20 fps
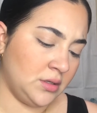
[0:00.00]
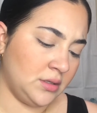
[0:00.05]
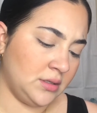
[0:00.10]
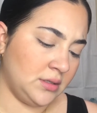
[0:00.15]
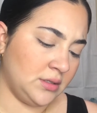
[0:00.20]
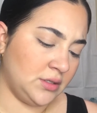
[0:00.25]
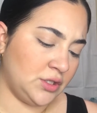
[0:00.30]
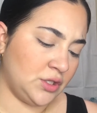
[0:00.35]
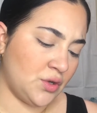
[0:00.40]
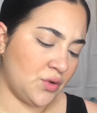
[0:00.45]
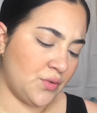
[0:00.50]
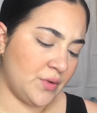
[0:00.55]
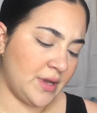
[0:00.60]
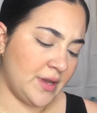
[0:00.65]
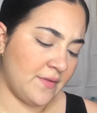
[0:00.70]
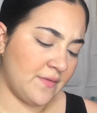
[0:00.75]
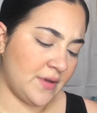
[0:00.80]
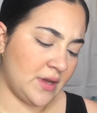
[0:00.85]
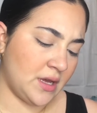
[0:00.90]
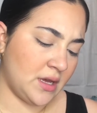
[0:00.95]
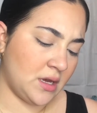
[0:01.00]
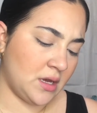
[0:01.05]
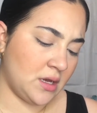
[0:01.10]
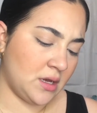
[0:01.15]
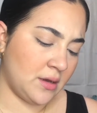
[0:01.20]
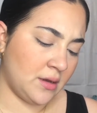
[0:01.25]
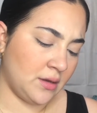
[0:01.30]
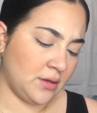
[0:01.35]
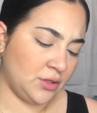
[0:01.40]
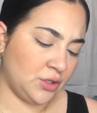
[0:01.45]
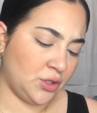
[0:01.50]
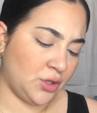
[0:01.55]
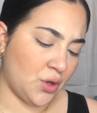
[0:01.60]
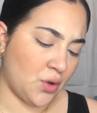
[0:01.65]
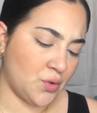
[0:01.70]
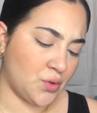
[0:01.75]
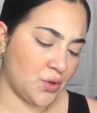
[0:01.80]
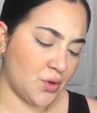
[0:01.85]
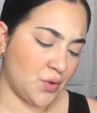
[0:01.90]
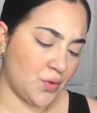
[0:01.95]

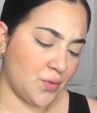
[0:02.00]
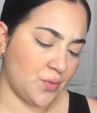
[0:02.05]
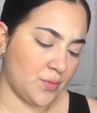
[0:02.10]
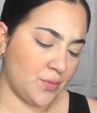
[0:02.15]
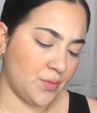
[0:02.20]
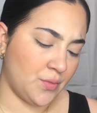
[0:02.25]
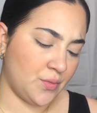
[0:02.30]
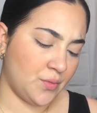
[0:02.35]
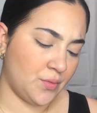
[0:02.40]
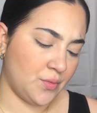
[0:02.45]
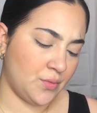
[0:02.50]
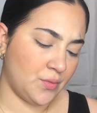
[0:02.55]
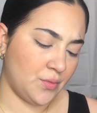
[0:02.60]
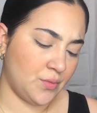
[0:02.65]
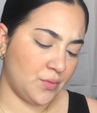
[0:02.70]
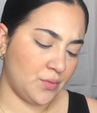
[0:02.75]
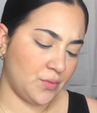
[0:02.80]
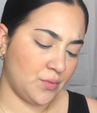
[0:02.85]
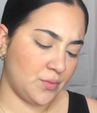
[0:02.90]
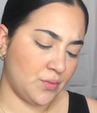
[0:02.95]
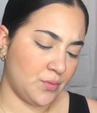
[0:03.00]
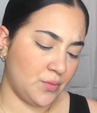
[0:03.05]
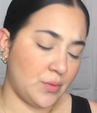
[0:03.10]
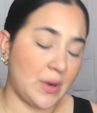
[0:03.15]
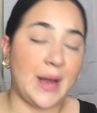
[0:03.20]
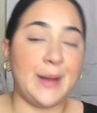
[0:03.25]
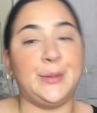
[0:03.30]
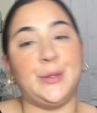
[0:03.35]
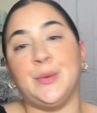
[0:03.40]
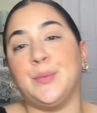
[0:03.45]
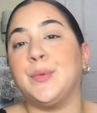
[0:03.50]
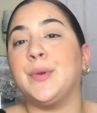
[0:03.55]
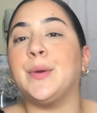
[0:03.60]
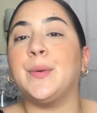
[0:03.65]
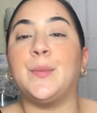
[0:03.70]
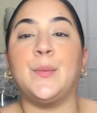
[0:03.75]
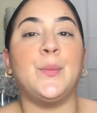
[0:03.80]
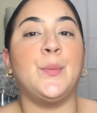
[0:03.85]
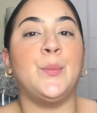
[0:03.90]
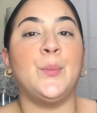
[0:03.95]
xoxo, I don't know,
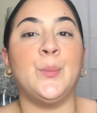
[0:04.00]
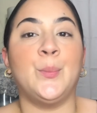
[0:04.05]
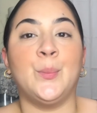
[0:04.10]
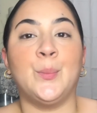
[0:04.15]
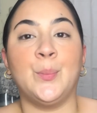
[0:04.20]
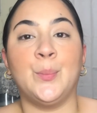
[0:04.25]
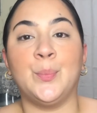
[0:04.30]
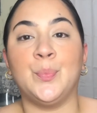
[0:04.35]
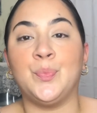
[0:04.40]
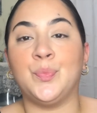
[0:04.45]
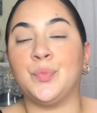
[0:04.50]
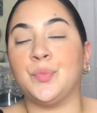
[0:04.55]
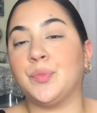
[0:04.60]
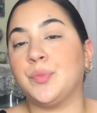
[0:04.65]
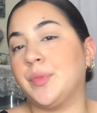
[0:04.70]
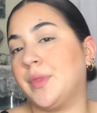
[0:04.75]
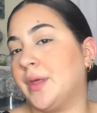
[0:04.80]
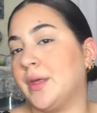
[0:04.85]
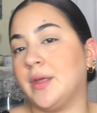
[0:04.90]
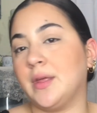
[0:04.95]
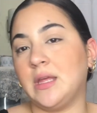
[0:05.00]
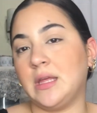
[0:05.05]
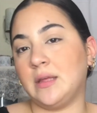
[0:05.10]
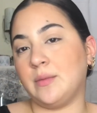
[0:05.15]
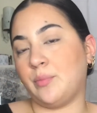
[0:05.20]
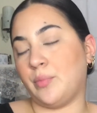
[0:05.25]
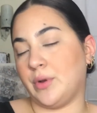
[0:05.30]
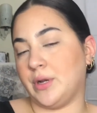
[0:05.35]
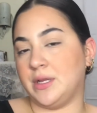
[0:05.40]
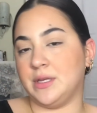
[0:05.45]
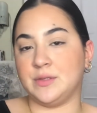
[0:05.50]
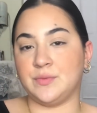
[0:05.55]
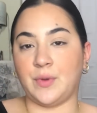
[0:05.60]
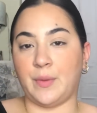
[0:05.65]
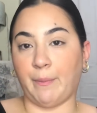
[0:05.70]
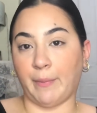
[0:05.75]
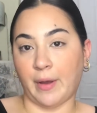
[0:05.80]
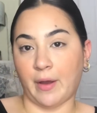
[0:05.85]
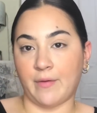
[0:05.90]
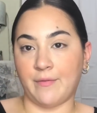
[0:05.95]
the print is
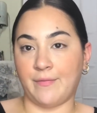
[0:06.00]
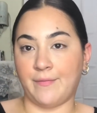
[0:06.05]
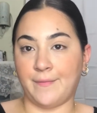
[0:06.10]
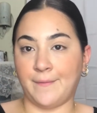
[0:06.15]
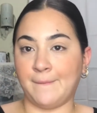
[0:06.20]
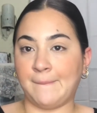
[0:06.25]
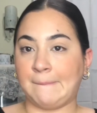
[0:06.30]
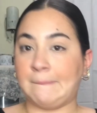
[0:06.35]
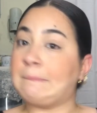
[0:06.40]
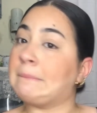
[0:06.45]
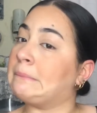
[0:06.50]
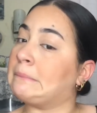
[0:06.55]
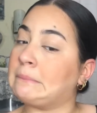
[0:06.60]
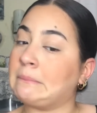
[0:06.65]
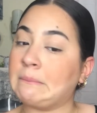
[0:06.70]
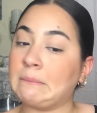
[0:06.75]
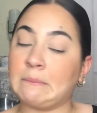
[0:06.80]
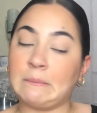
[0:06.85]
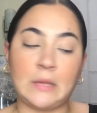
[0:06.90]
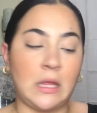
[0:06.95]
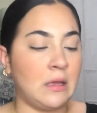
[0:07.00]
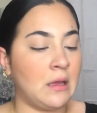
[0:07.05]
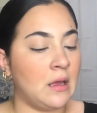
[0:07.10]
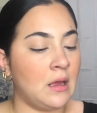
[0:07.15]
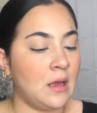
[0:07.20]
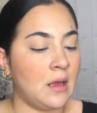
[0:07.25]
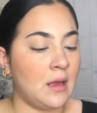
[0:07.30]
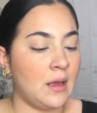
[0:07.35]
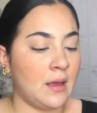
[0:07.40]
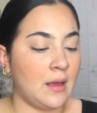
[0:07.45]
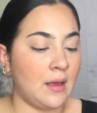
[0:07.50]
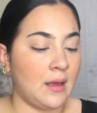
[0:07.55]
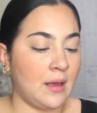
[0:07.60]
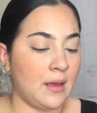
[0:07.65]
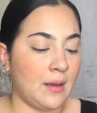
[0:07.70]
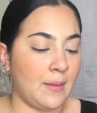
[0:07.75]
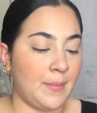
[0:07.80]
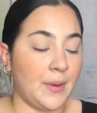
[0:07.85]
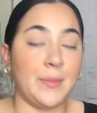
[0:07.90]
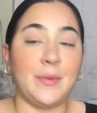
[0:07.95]
rubbed off,
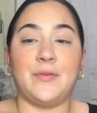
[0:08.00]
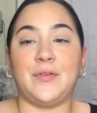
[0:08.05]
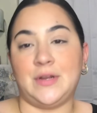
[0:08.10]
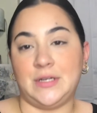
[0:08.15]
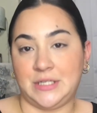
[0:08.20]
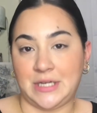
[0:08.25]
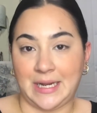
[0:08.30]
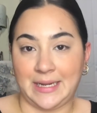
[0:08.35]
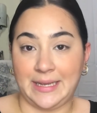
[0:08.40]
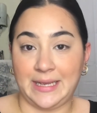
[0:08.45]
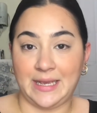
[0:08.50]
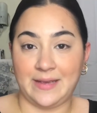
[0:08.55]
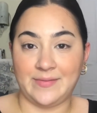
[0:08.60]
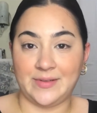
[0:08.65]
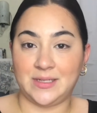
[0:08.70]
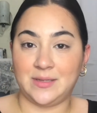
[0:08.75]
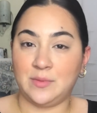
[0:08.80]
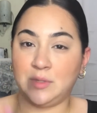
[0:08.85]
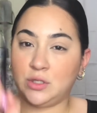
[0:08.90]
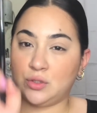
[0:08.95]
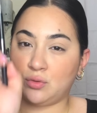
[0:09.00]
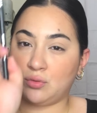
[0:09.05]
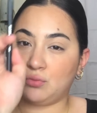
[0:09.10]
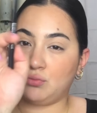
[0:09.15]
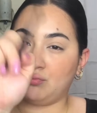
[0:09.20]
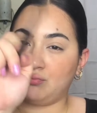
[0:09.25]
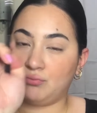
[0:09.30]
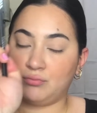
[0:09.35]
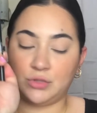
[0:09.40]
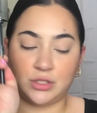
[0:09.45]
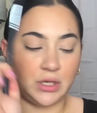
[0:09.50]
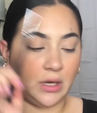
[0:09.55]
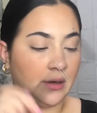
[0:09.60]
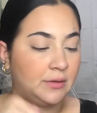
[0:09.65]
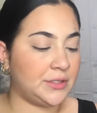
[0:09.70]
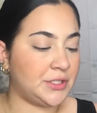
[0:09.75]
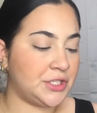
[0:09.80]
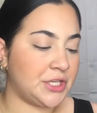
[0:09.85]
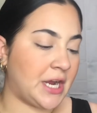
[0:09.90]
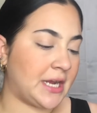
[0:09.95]
but my friend Jackie gave it to me, so shout out
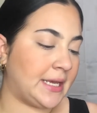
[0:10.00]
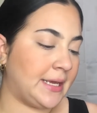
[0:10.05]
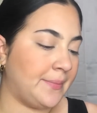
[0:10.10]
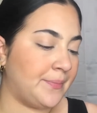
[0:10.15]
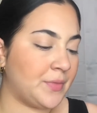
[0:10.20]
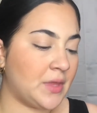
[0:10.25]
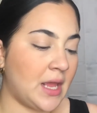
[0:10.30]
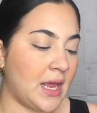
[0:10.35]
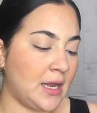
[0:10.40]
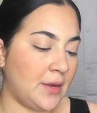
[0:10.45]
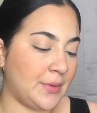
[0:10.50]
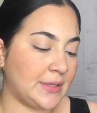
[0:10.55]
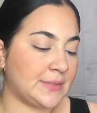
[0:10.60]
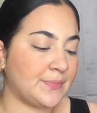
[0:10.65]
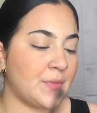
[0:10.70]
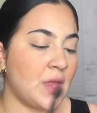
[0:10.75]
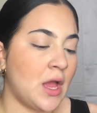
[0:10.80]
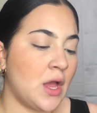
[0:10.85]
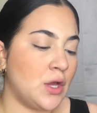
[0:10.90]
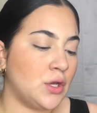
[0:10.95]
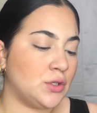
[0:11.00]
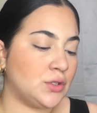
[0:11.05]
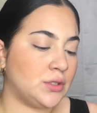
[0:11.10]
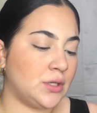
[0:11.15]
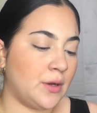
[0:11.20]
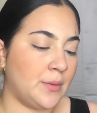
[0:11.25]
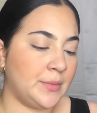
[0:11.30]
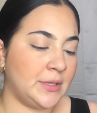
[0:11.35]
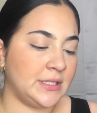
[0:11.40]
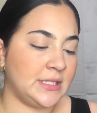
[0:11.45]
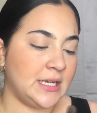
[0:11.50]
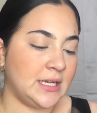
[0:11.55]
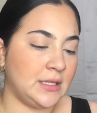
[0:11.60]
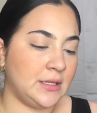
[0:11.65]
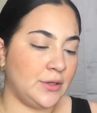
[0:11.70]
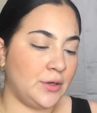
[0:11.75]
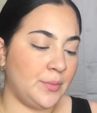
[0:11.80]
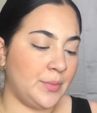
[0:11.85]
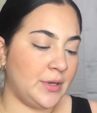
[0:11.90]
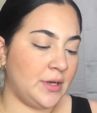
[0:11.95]
to Jackie. Anyways, so I'm gonna take a
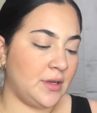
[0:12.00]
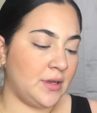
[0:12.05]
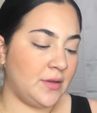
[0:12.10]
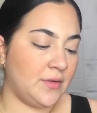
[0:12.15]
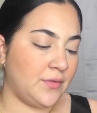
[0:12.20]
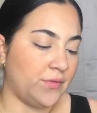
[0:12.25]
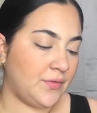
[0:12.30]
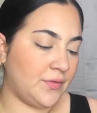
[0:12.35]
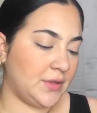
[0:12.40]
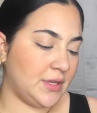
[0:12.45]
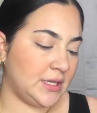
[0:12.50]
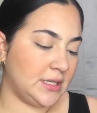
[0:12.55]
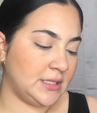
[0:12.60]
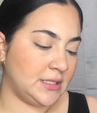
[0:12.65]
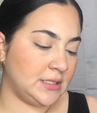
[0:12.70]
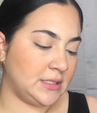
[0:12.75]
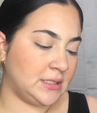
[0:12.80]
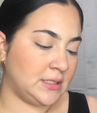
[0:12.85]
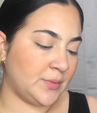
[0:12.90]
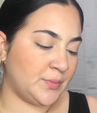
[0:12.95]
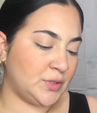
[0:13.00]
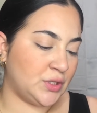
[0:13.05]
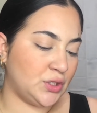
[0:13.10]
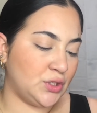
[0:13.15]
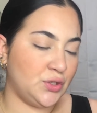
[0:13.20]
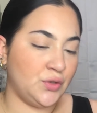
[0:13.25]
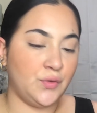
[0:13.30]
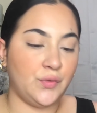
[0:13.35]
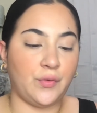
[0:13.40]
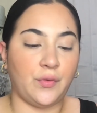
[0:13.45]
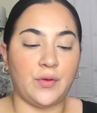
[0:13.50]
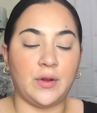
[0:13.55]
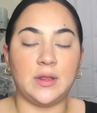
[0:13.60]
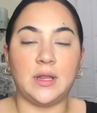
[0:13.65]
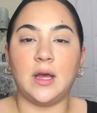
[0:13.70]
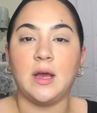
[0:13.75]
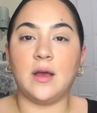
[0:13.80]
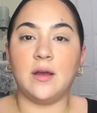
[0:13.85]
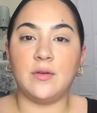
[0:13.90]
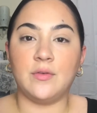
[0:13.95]
little bit of this Substitute for
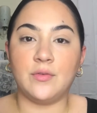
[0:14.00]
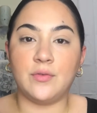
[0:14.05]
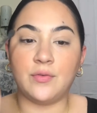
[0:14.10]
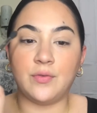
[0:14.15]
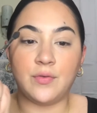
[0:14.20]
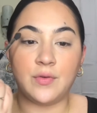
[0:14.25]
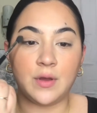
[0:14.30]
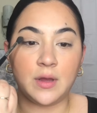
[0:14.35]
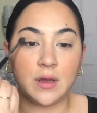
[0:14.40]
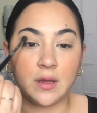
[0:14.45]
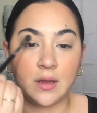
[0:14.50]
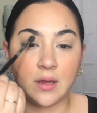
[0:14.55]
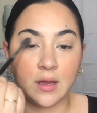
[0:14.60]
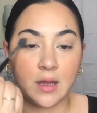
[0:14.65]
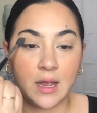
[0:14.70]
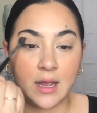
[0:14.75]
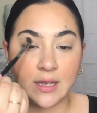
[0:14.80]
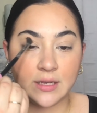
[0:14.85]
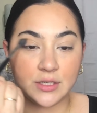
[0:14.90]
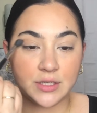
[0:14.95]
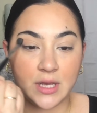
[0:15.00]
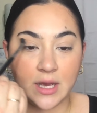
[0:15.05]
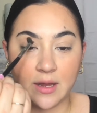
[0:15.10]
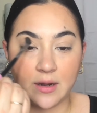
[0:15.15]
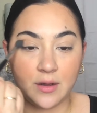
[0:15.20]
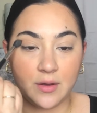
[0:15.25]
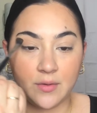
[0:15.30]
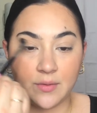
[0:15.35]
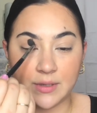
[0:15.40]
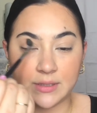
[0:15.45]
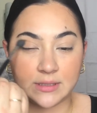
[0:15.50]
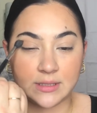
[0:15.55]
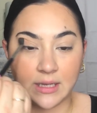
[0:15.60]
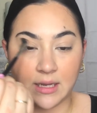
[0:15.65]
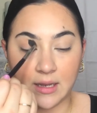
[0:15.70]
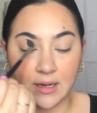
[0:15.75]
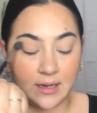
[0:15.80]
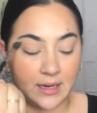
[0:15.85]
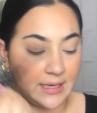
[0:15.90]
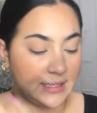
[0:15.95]
Love eyeshadow. It's like
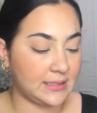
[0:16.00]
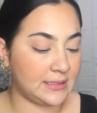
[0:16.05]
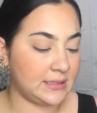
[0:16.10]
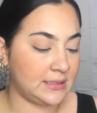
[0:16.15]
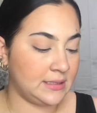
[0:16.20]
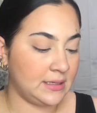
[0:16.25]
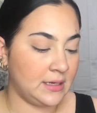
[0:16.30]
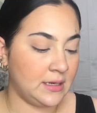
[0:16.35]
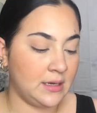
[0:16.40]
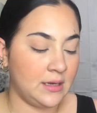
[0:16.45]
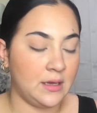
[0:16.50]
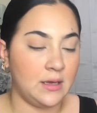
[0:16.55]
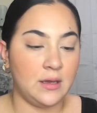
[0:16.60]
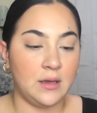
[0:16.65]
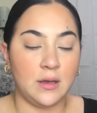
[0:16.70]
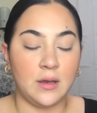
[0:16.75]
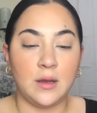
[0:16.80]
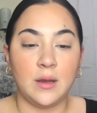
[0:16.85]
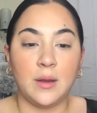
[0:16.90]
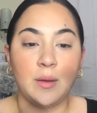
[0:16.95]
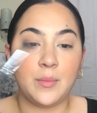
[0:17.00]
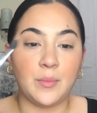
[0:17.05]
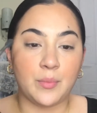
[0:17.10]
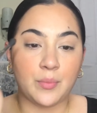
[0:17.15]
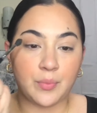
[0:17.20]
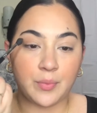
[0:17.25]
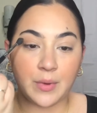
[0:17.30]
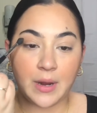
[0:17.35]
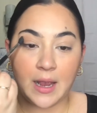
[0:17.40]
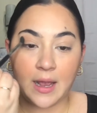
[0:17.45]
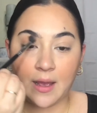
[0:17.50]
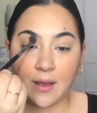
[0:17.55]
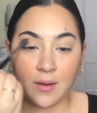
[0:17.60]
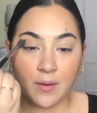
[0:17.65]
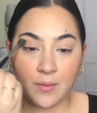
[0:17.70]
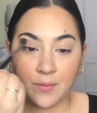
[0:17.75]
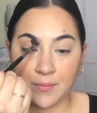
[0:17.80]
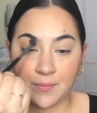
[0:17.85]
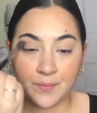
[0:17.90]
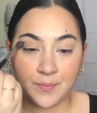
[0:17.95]
a nice
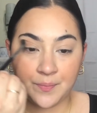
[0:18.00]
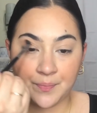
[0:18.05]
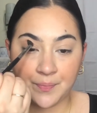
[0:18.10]
brown.